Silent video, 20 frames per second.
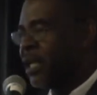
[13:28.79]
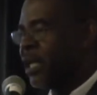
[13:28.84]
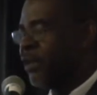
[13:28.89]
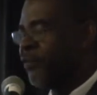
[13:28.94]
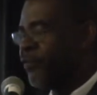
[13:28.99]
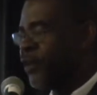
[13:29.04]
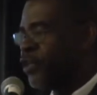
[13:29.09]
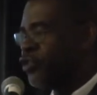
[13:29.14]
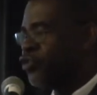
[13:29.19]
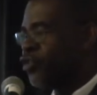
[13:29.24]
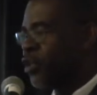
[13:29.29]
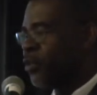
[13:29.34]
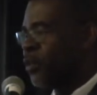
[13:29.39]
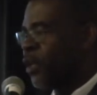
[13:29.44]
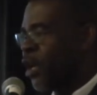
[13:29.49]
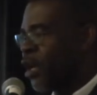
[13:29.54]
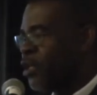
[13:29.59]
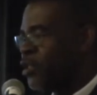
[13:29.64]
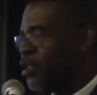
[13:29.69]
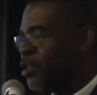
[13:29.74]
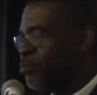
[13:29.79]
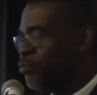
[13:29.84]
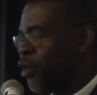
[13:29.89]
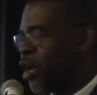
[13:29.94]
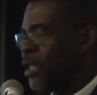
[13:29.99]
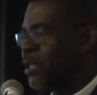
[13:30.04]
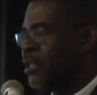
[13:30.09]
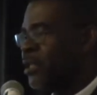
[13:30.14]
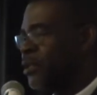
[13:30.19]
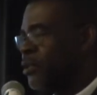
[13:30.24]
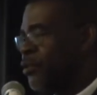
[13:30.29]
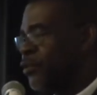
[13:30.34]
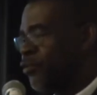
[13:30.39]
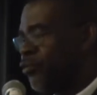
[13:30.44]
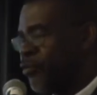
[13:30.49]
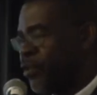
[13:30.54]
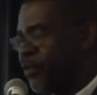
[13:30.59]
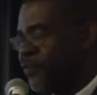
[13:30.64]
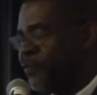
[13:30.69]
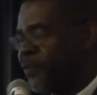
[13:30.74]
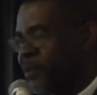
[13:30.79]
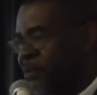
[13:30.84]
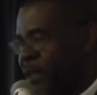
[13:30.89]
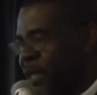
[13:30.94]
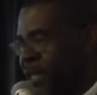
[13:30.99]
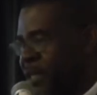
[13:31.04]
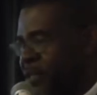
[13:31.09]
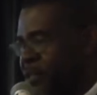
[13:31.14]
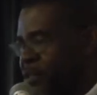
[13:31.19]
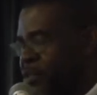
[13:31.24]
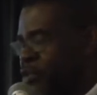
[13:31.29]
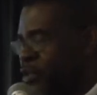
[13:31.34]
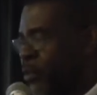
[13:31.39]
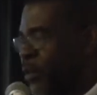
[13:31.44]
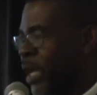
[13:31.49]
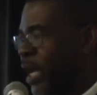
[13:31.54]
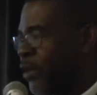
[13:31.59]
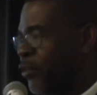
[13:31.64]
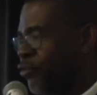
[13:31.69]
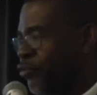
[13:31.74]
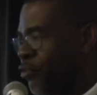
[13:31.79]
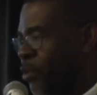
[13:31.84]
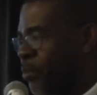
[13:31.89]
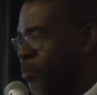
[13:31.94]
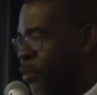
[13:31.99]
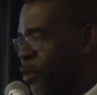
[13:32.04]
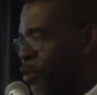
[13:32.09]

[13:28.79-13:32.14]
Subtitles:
Eventually, we also brought in three females. So we had three